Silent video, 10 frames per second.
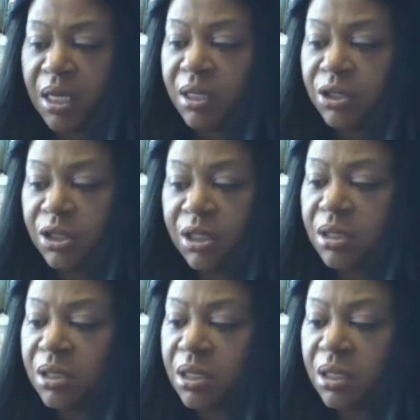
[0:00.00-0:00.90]
It's
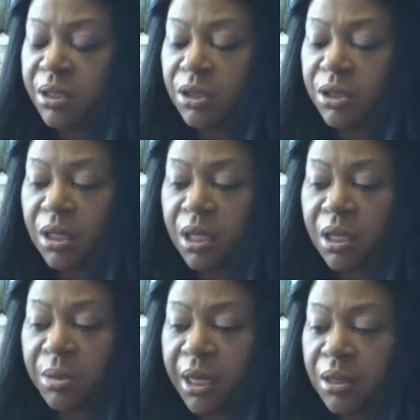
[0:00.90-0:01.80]
just
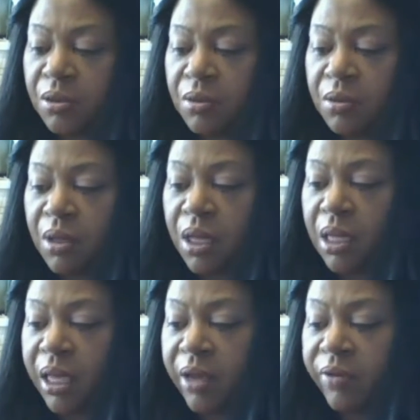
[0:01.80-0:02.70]
calendula petal
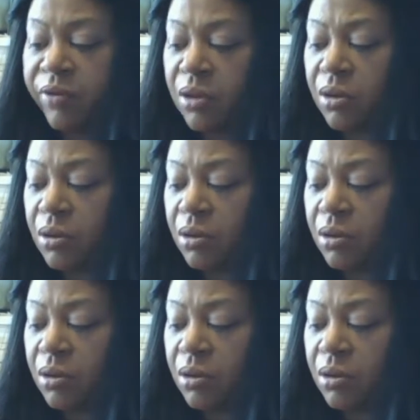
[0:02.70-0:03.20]
and lavender